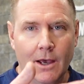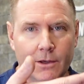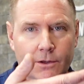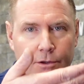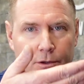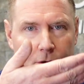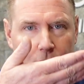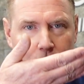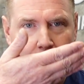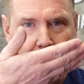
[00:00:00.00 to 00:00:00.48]

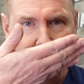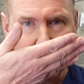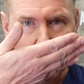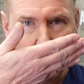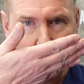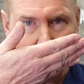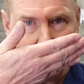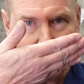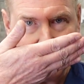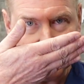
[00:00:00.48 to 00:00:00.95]
you can
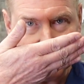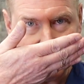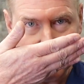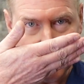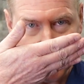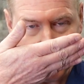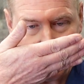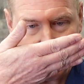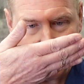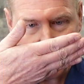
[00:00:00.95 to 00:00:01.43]
hold things
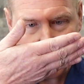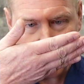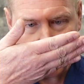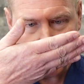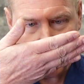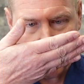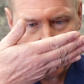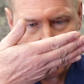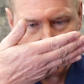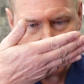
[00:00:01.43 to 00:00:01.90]
very, very
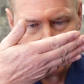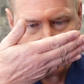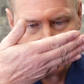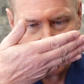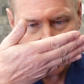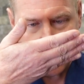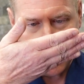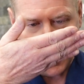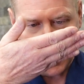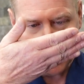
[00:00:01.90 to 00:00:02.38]
close
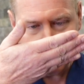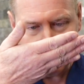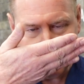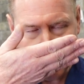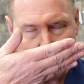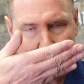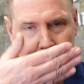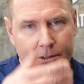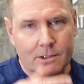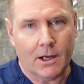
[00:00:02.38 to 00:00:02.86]
and
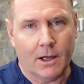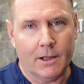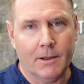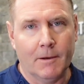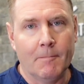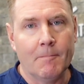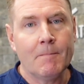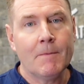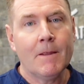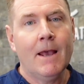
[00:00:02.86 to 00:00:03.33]
focus on them.